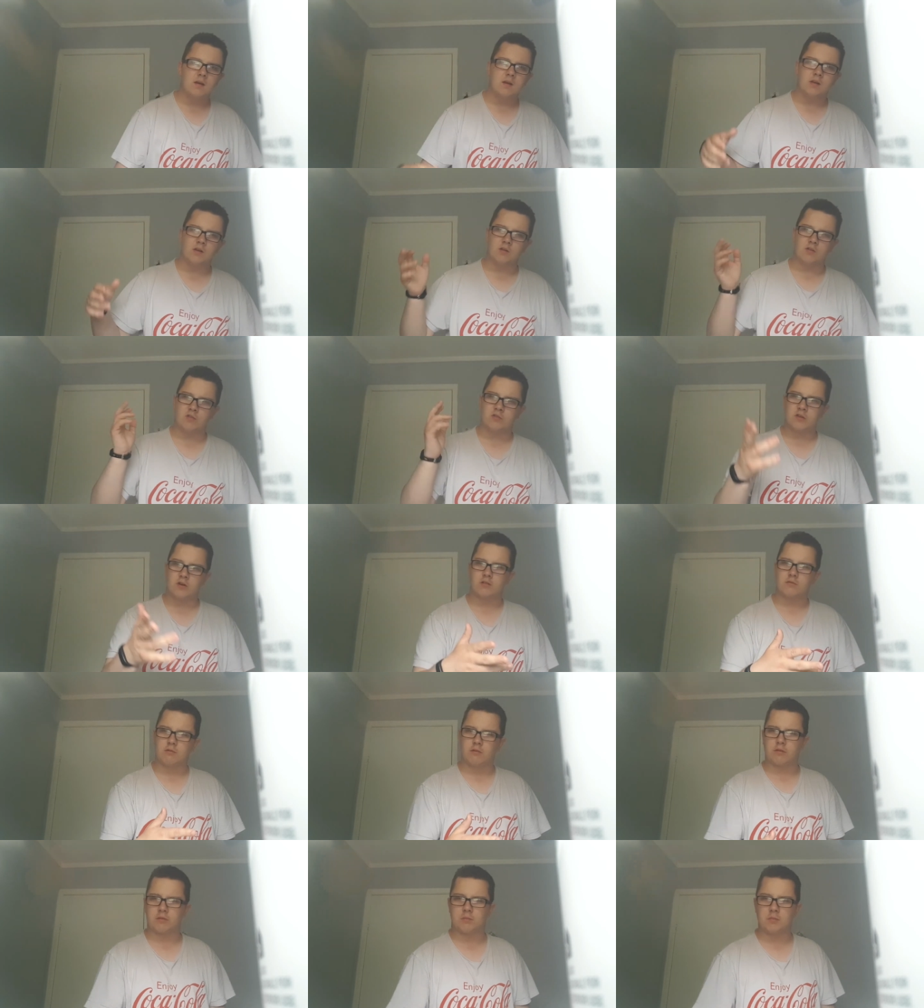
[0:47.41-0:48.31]
You're
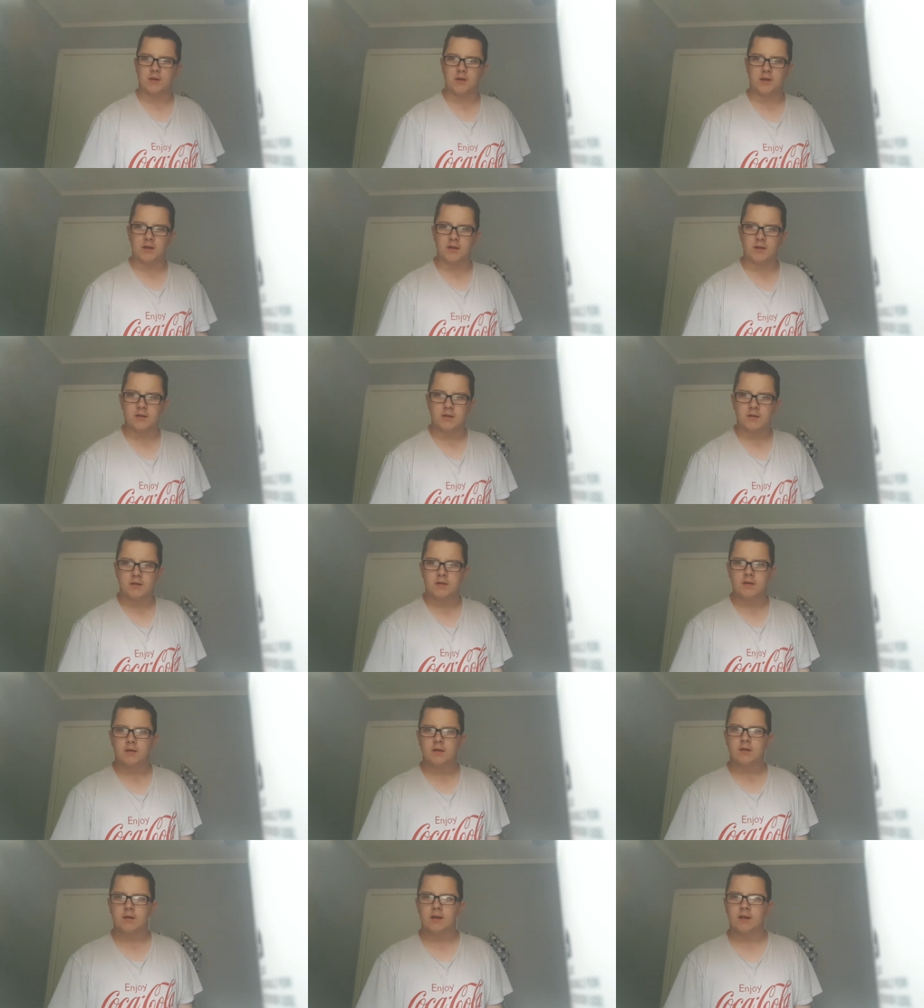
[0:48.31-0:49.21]
stuck with me.
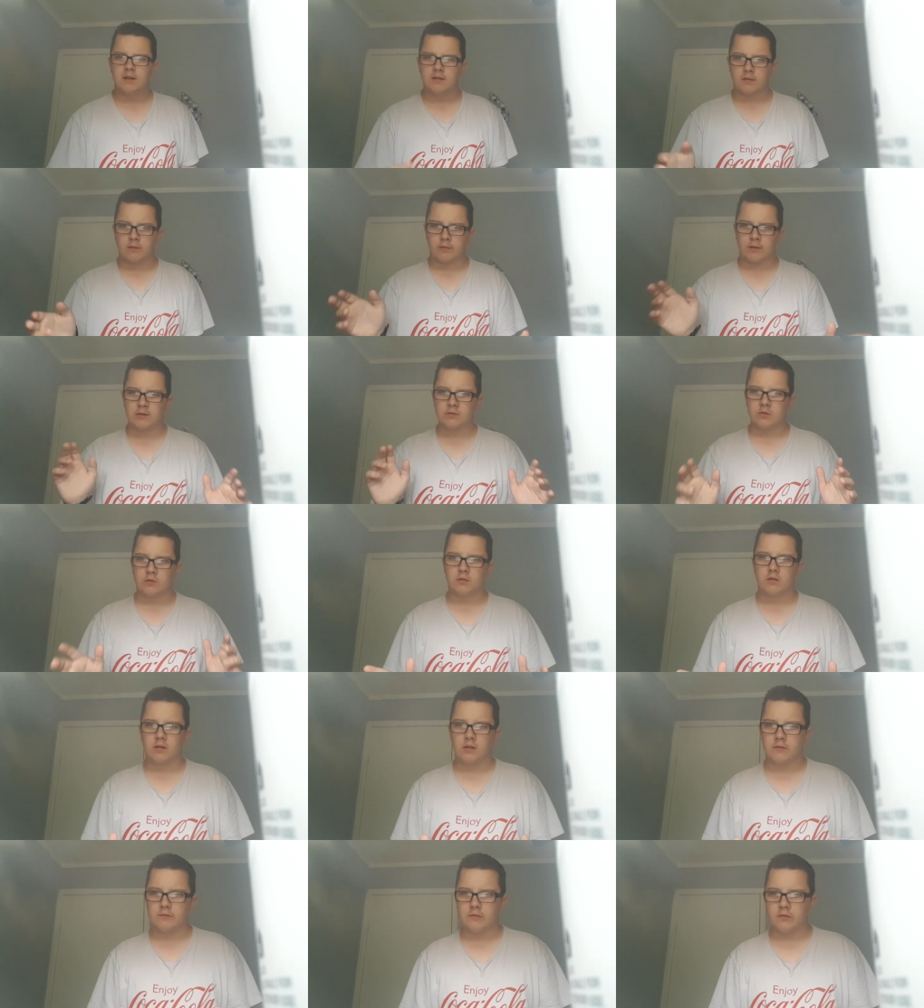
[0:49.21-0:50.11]
Either I
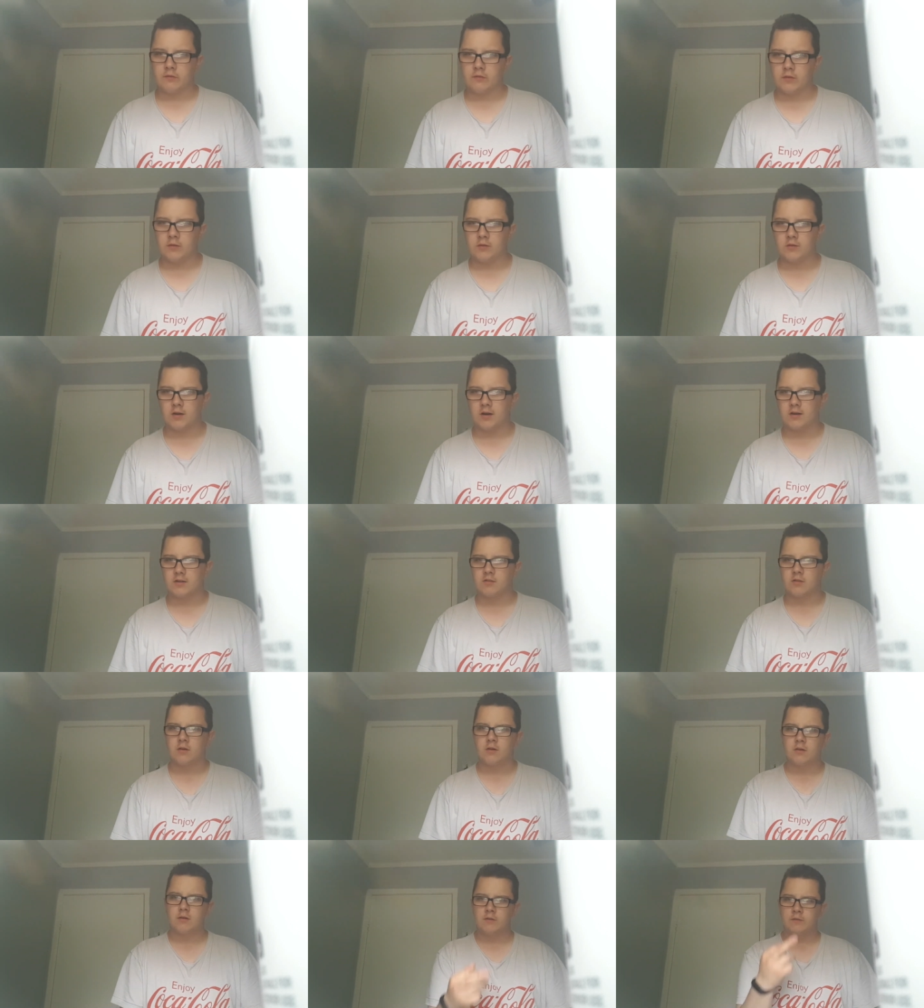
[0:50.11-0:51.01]
don't live with you, dad.